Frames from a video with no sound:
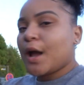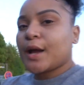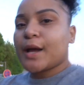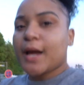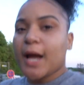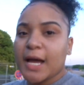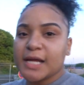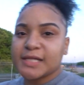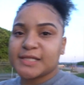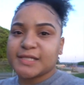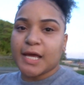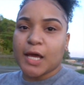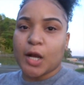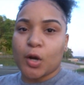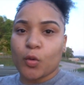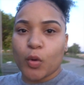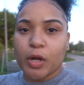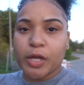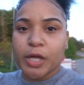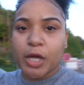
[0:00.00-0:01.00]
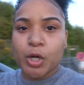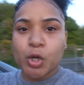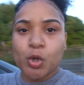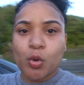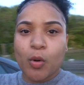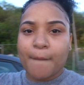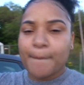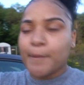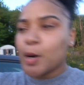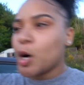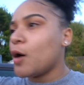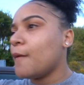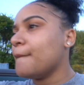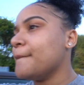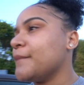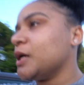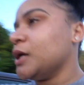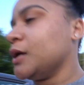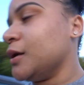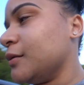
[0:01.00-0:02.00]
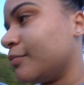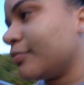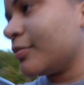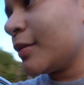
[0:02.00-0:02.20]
Cartel, what you knew about me?